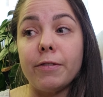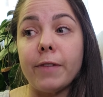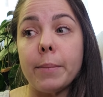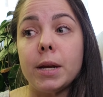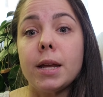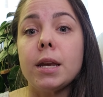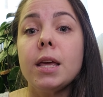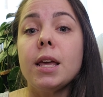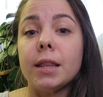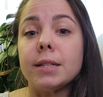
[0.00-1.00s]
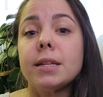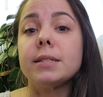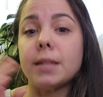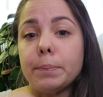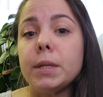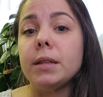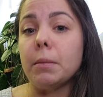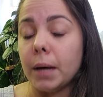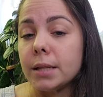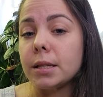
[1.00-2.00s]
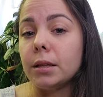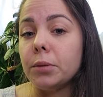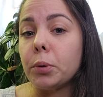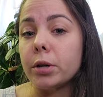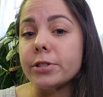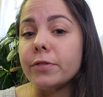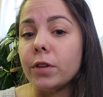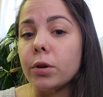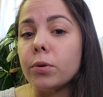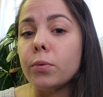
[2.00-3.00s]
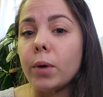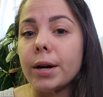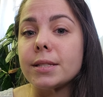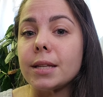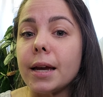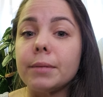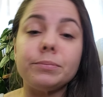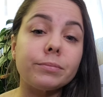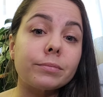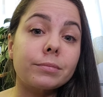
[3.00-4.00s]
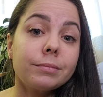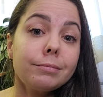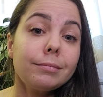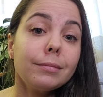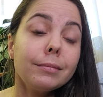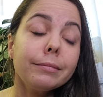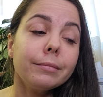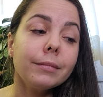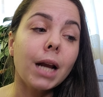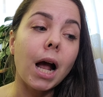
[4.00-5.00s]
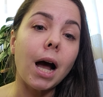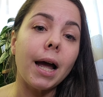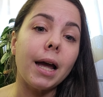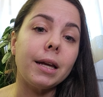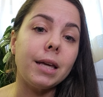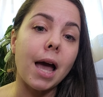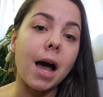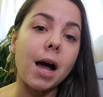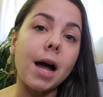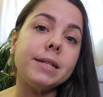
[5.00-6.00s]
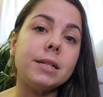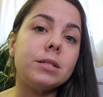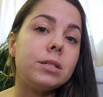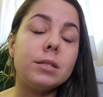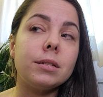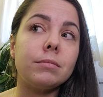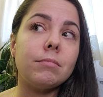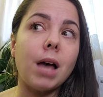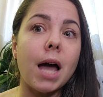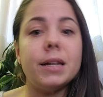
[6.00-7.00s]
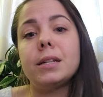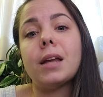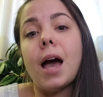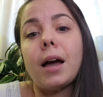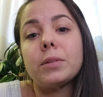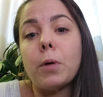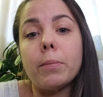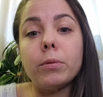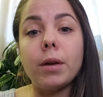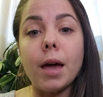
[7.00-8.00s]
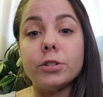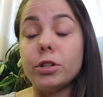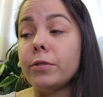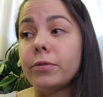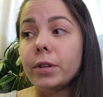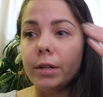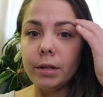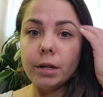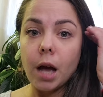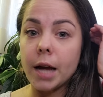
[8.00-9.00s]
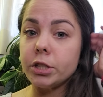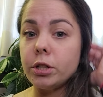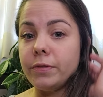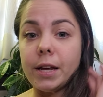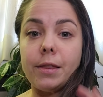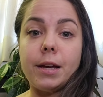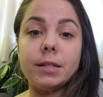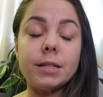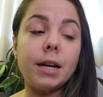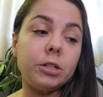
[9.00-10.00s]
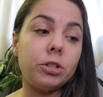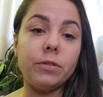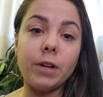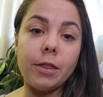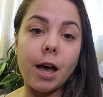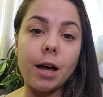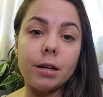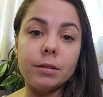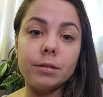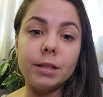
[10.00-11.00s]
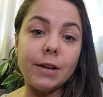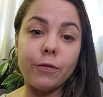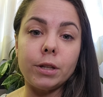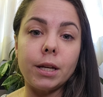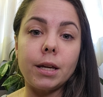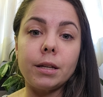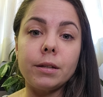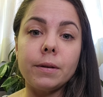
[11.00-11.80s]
feminine, that's accepting the masculine parts of you, where it's like, I didn't act properly. I should have done this and I should have done that differently.